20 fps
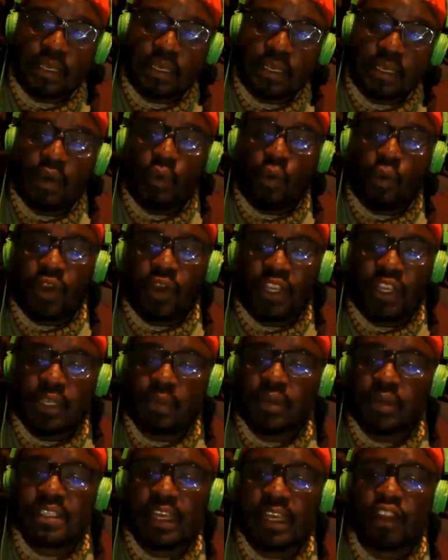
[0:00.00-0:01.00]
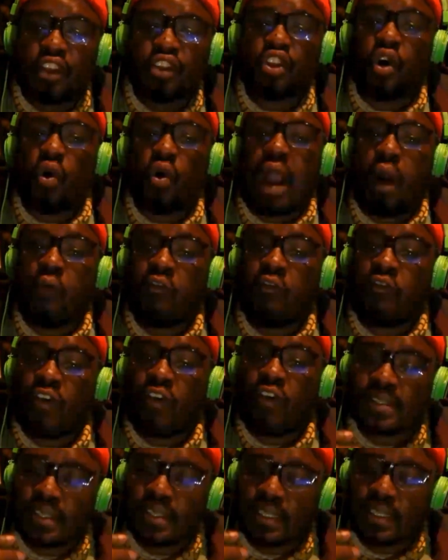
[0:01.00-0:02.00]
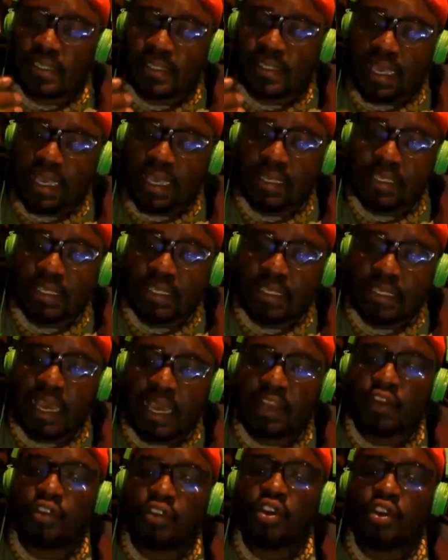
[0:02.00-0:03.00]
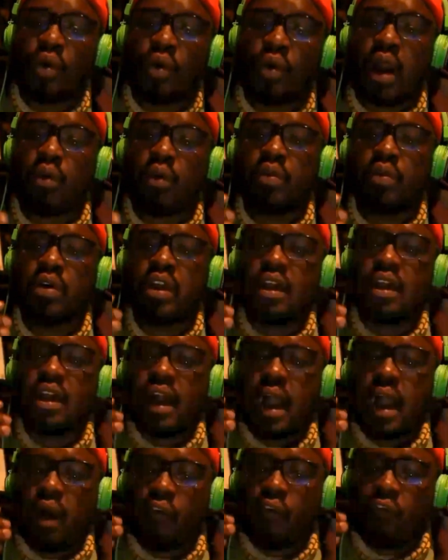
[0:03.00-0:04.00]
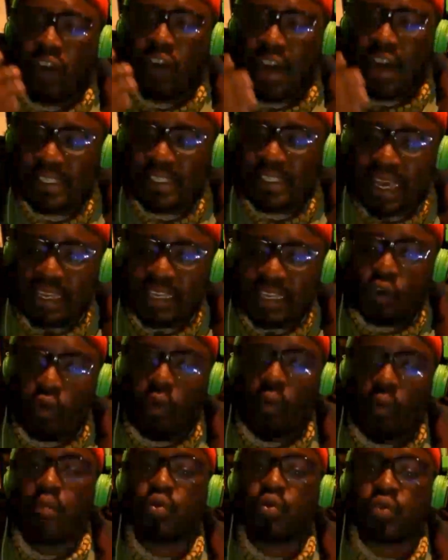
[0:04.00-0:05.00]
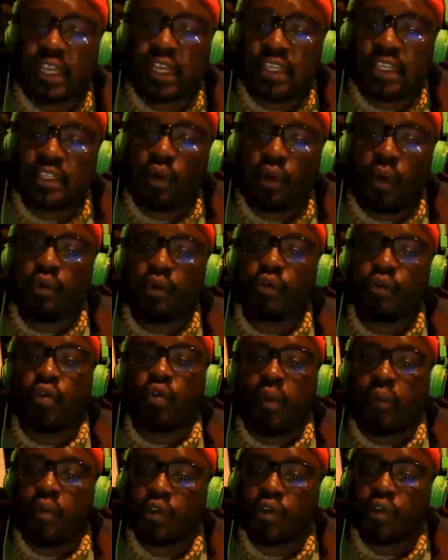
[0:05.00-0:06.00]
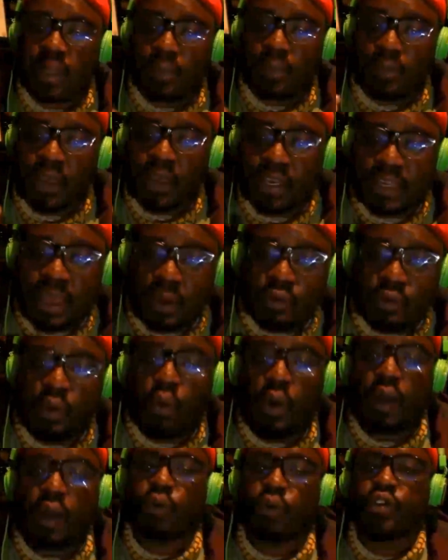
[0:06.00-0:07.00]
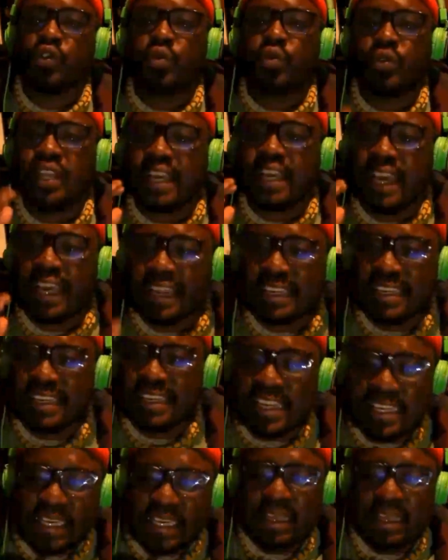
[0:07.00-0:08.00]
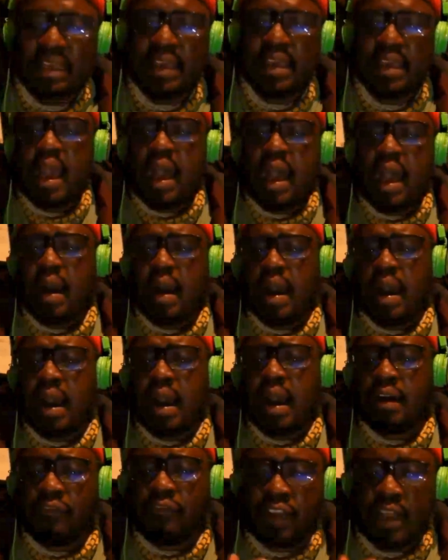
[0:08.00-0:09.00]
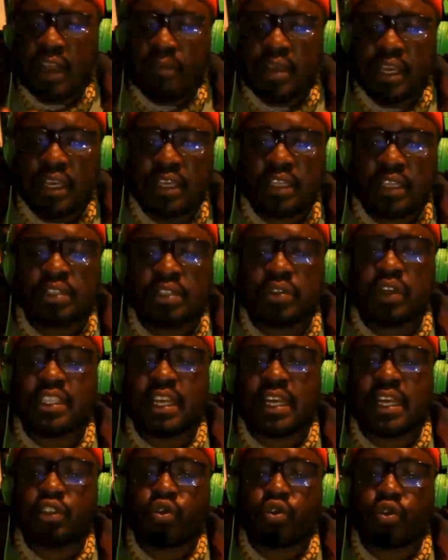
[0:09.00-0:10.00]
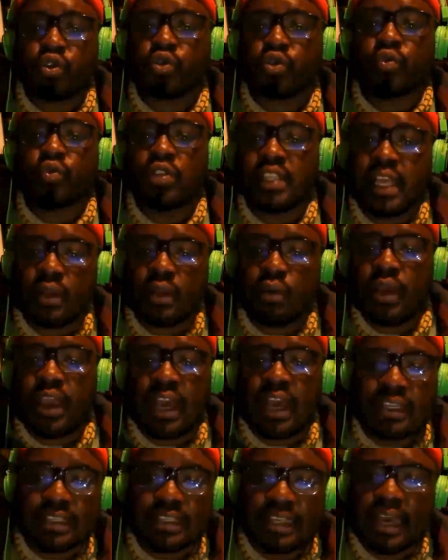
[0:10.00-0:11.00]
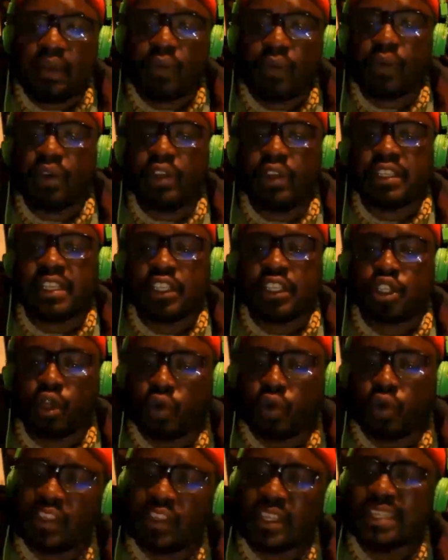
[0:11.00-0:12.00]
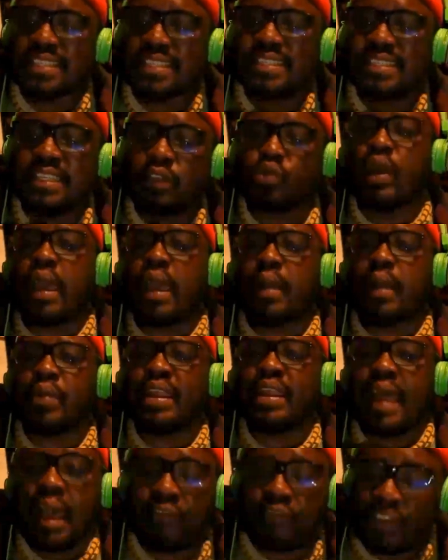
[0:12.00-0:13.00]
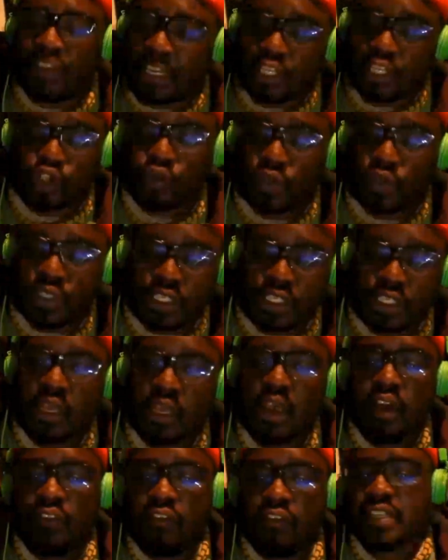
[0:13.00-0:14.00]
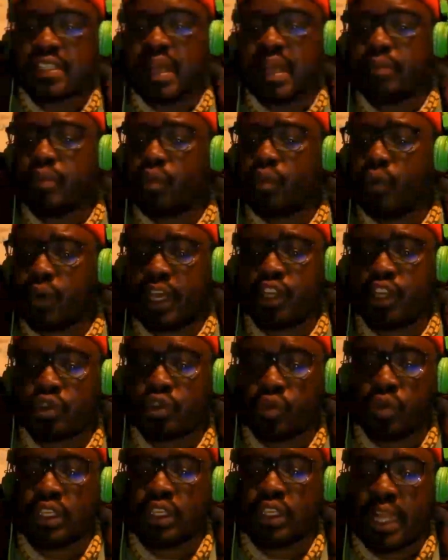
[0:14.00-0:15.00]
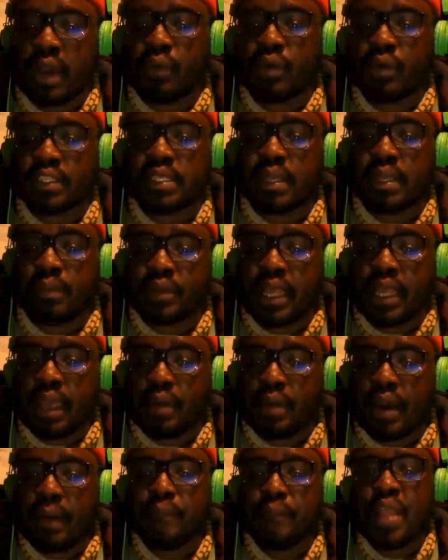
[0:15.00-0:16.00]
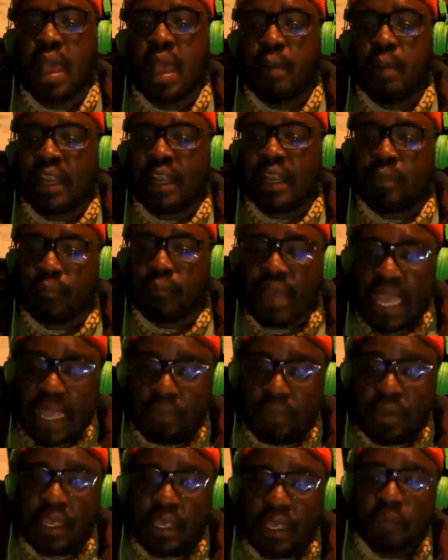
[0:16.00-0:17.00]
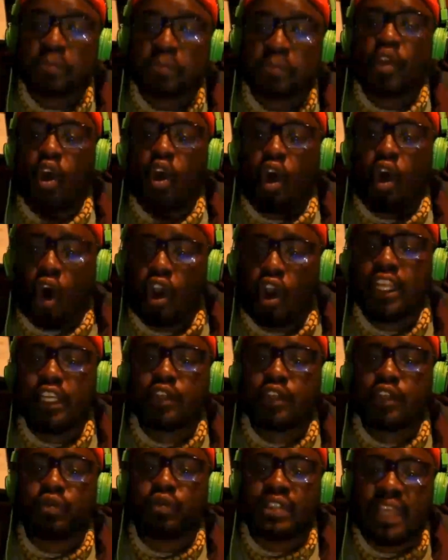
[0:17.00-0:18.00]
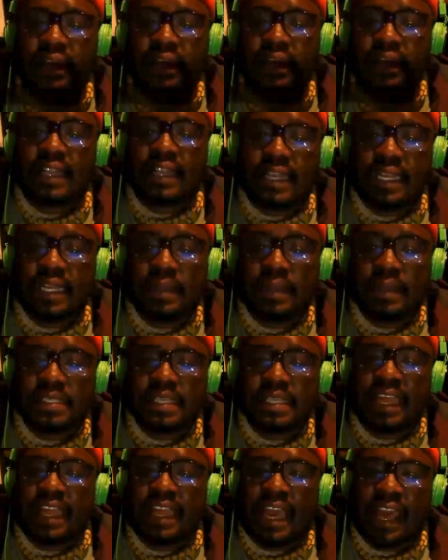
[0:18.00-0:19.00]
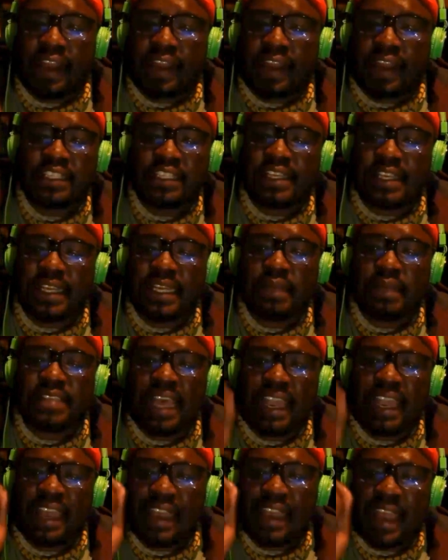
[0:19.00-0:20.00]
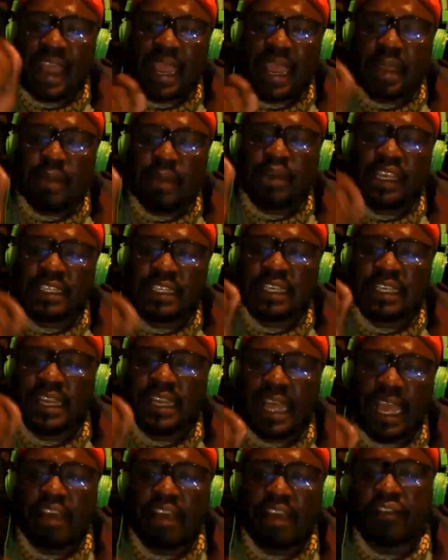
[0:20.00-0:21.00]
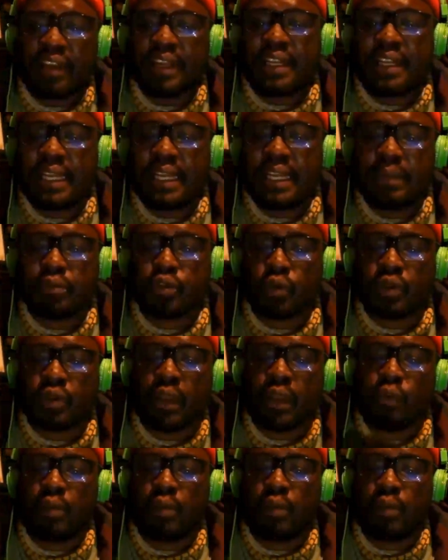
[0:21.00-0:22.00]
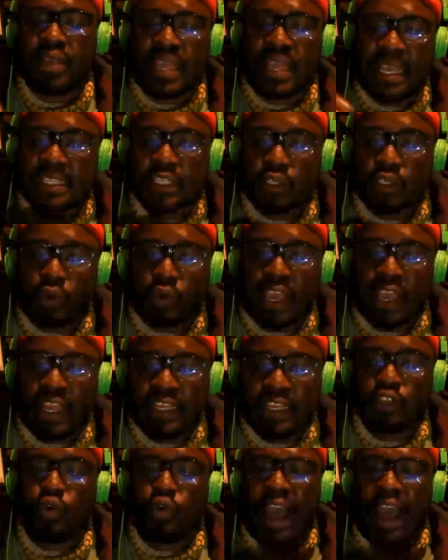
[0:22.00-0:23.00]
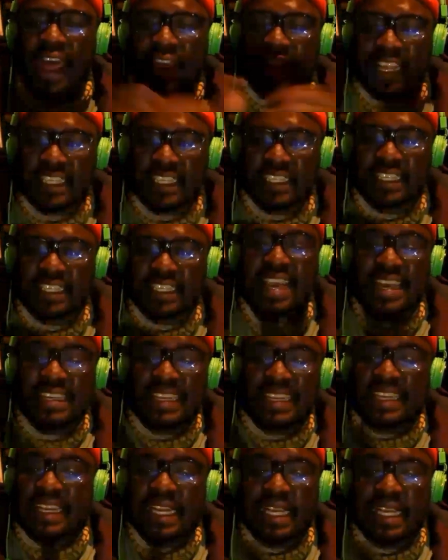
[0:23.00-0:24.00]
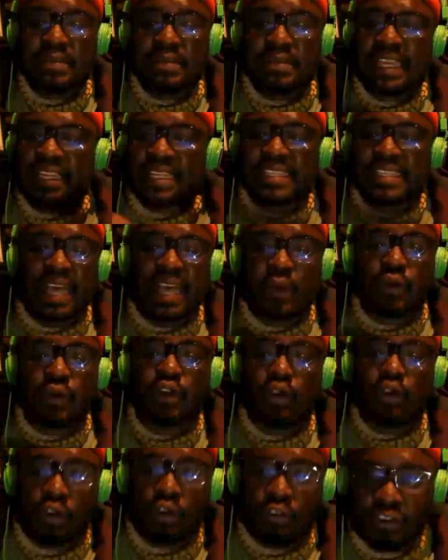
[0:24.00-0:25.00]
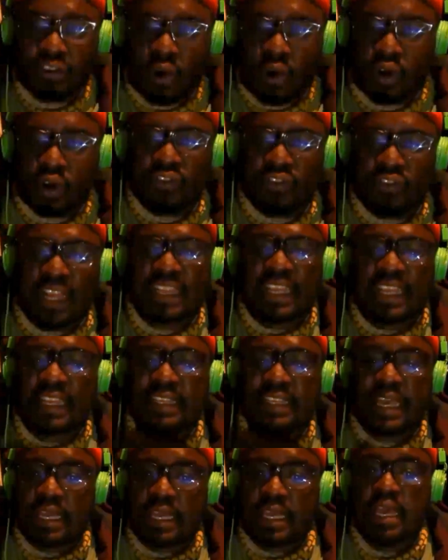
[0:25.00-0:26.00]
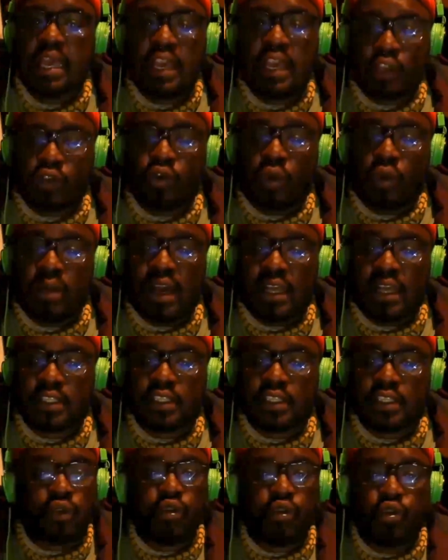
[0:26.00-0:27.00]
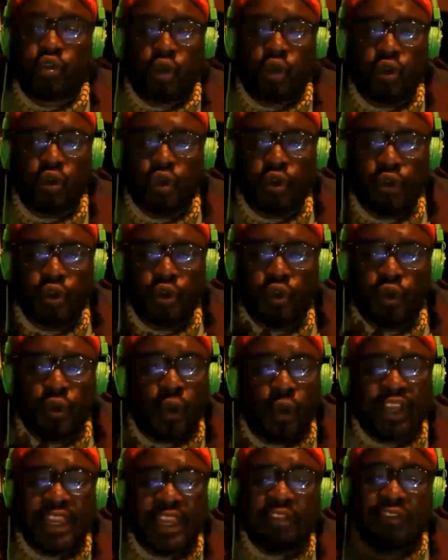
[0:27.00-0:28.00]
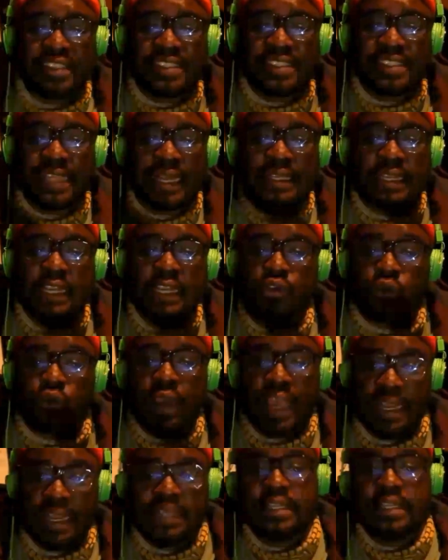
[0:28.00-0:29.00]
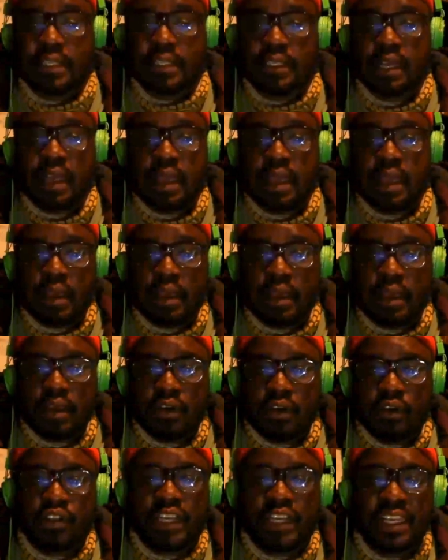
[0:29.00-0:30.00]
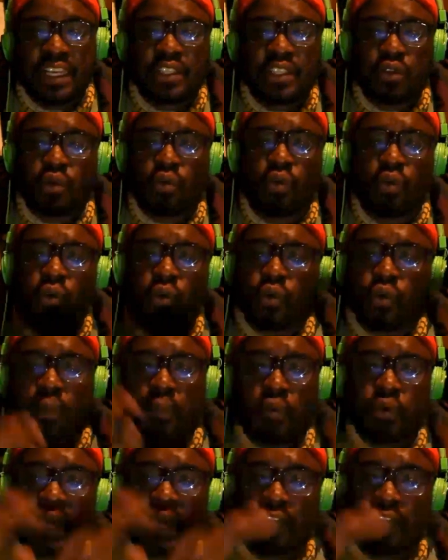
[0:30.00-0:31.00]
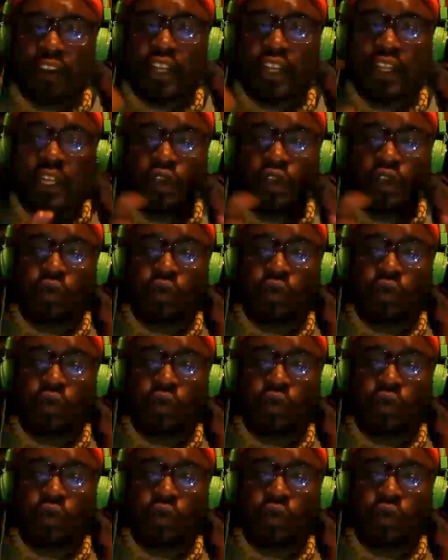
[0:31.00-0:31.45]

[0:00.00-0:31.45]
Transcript: which means I don't know how fast is the editor. I don't know how fast are the composers, the one who compose the background, the one who will do the color grading. Filming is not just to shoot, then we are done. There's a lot of things need to happen after the shooting. For example, we can shoot now in September, but maybe only to take the clips and arrange the clips and name each and every clip, so that it will be easy to edit, to arrange the clips and the sound and all of that can take 2 months. You're not even started to edit. You just to put everything together.